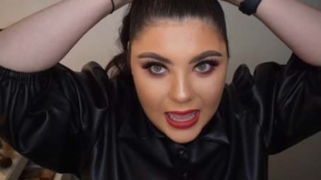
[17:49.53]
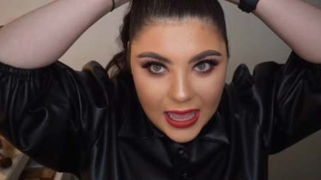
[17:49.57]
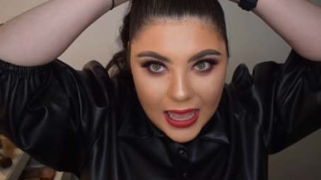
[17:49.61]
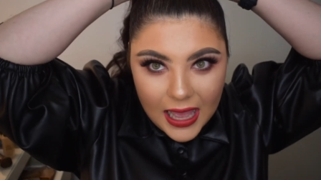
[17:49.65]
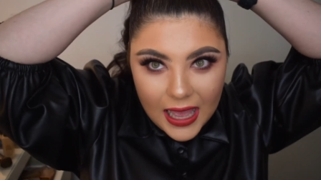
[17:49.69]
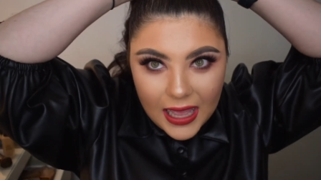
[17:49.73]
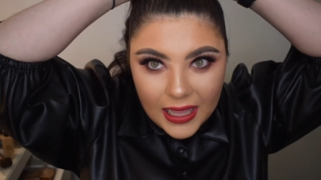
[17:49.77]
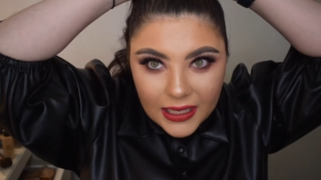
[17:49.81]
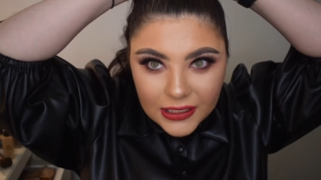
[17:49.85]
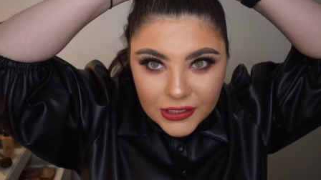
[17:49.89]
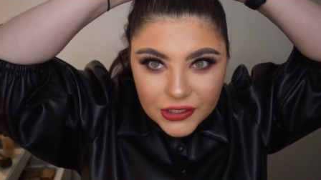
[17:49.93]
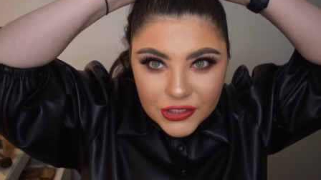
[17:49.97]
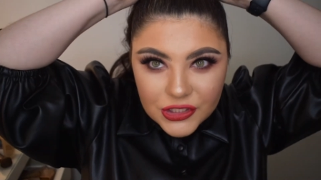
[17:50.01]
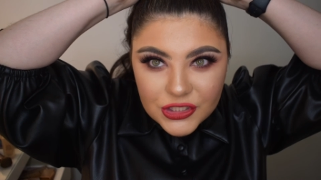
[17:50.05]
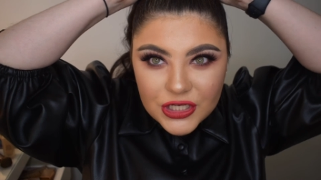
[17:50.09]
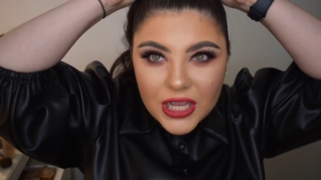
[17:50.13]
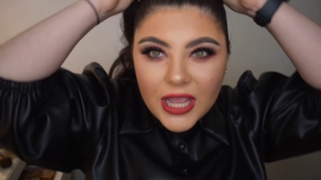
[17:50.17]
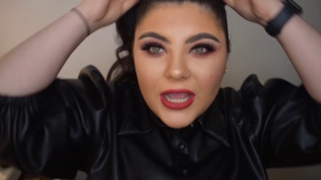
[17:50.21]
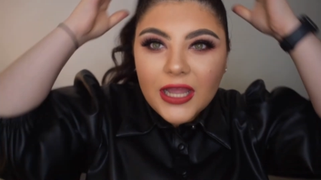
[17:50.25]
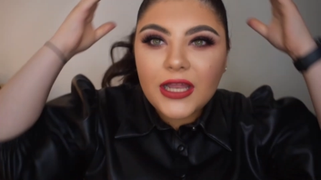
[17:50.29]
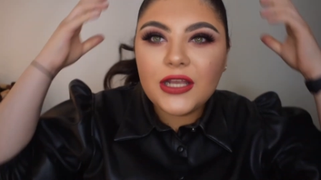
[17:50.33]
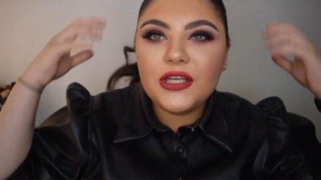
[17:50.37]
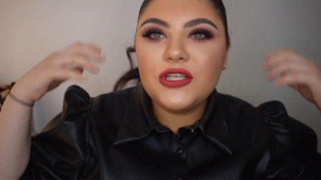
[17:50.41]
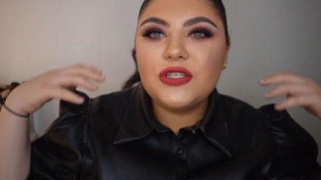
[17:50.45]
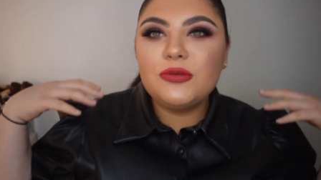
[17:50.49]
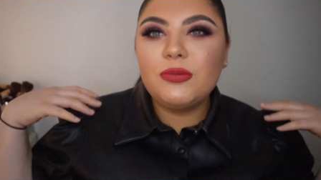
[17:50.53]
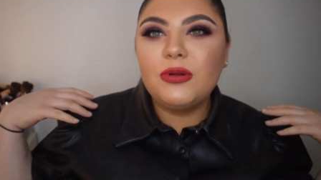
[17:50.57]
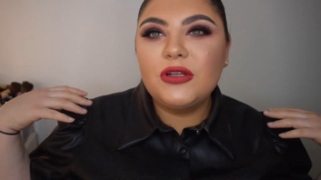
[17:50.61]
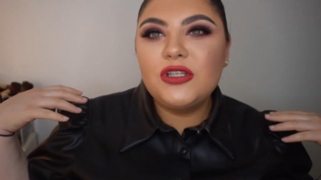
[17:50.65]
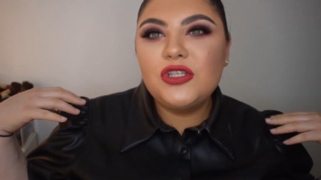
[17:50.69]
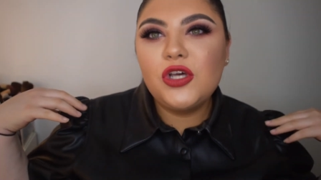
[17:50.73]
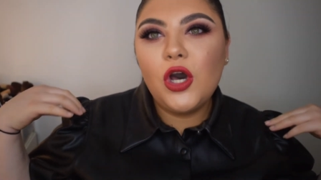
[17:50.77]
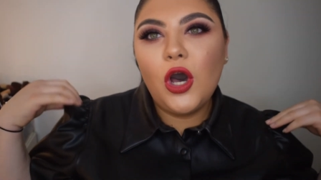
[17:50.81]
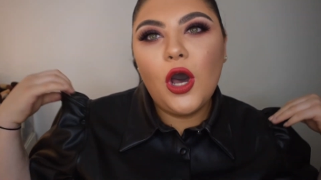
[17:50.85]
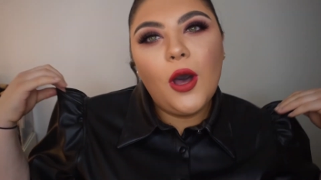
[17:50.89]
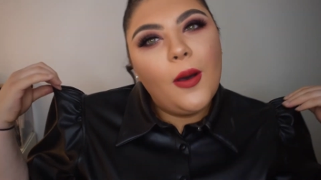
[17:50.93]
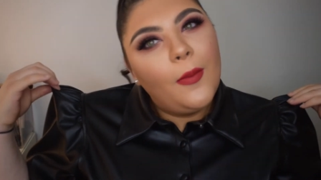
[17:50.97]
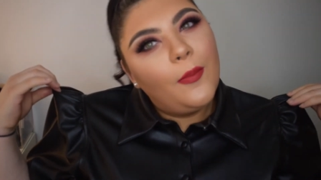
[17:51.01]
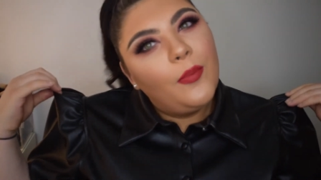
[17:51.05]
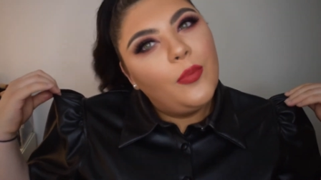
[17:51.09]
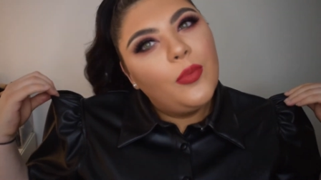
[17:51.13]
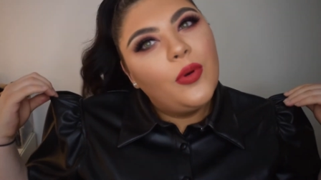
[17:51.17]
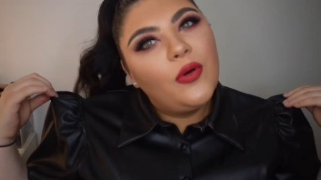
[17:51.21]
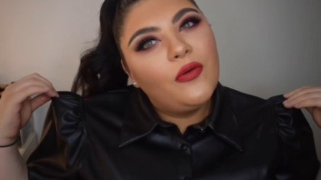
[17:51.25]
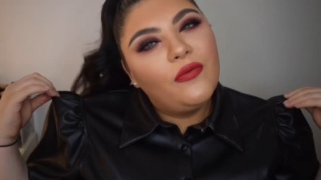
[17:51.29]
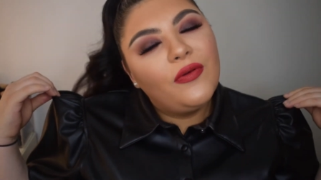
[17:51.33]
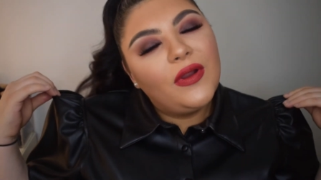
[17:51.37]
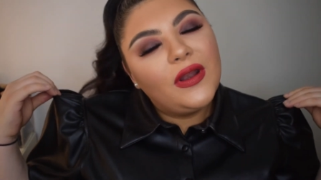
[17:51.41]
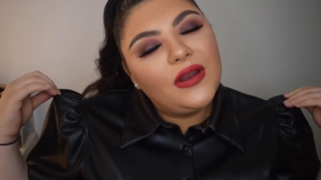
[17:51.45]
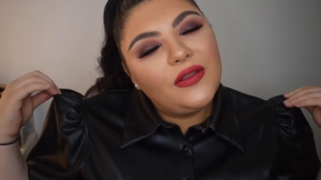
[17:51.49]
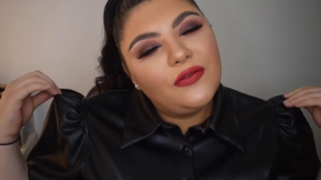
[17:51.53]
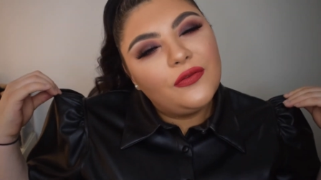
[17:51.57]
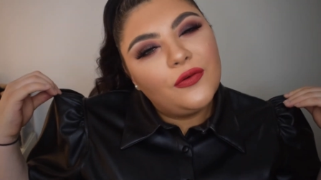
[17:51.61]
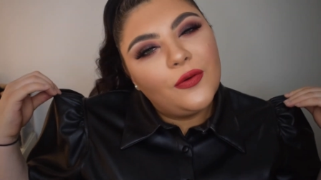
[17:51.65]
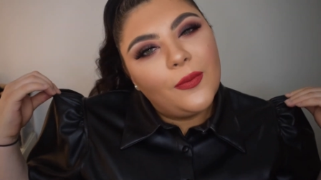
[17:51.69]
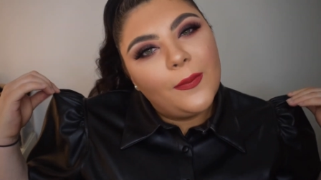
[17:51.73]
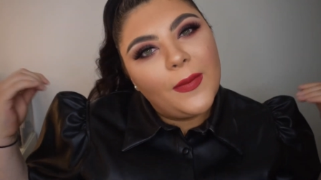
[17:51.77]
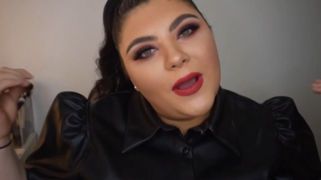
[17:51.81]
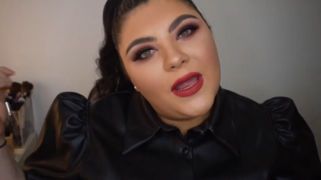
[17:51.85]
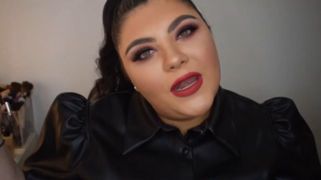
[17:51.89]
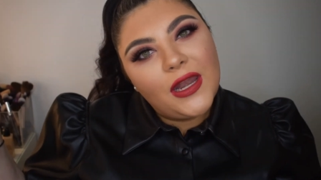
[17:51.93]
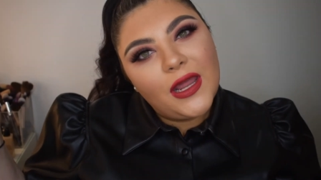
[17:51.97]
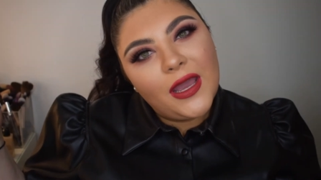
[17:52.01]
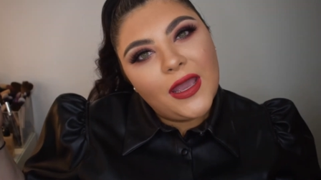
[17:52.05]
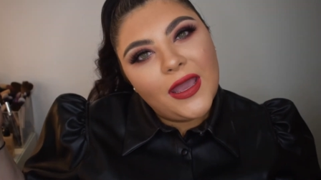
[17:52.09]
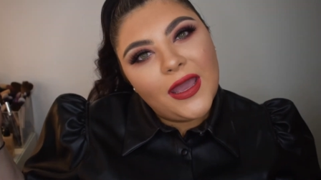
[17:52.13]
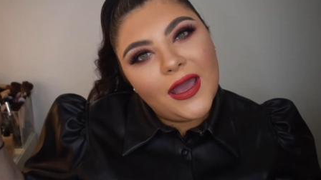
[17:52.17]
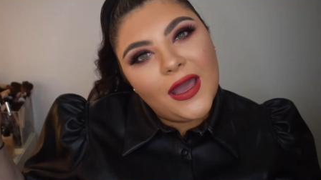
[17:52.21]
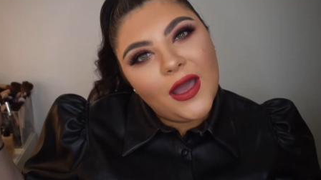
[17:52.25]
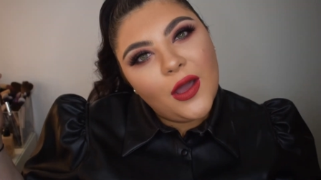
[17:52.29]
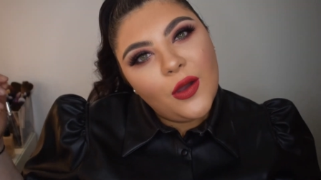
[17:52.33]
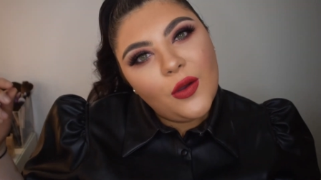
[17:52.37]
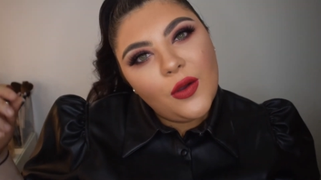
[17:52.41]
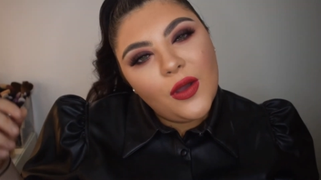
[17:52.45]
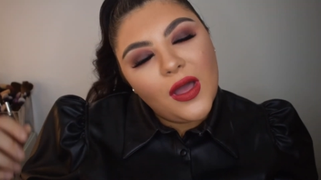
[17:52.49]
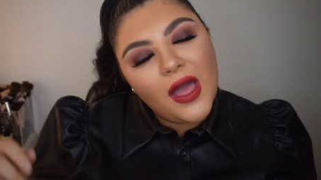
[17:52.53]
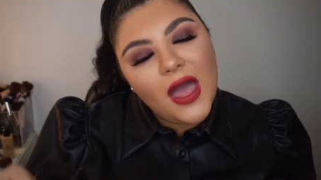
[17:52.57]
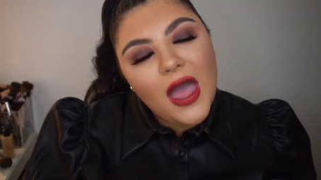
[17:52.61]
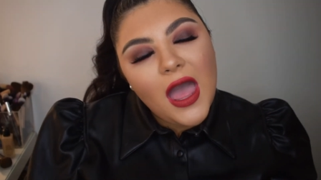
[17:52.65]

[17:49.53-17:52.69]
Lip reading: and changed my top, ready for my night out.